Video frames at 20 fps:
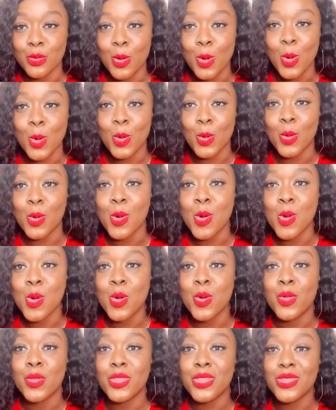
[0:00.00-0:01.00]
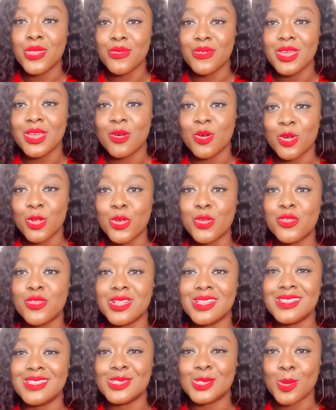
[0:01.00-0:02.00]
all 300
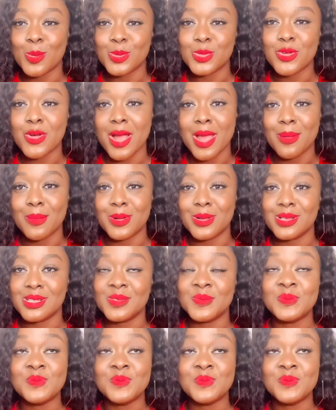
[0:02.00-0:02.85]
subscribers.